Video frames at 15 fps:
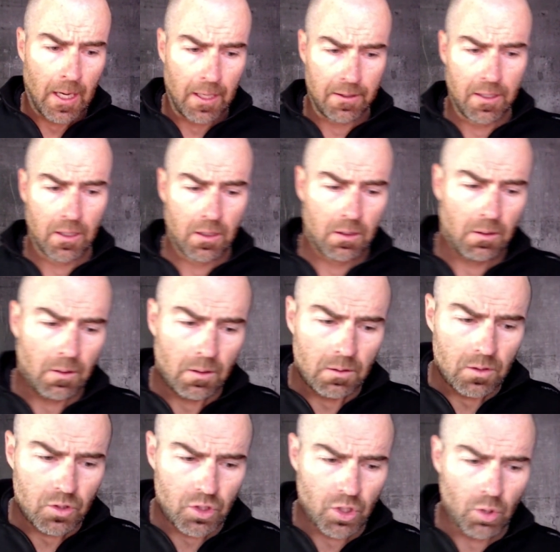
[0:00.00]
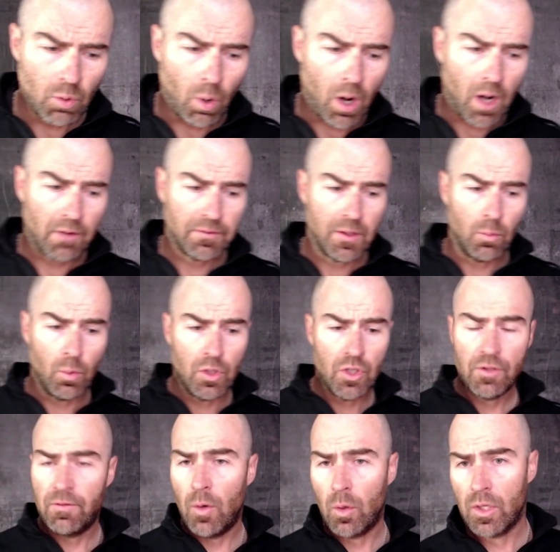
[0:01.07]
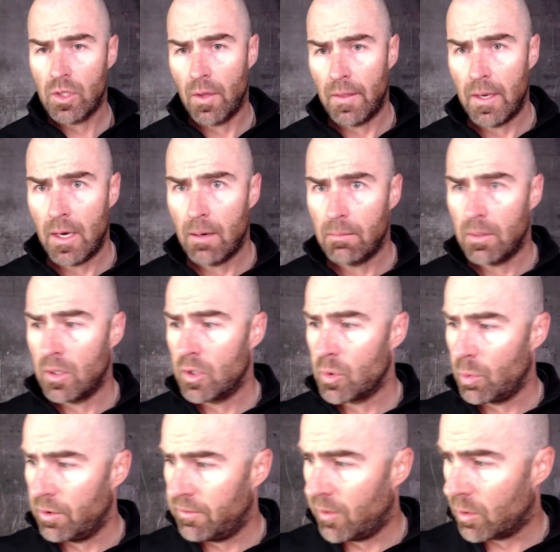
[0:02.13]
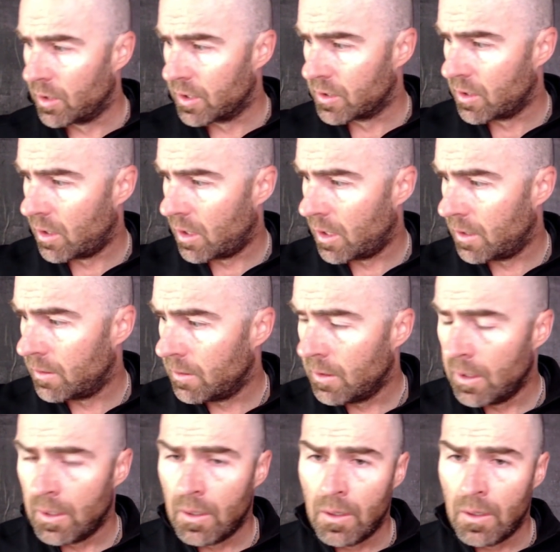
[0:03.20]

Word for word: I think too often we just focus on the numbers, we focus on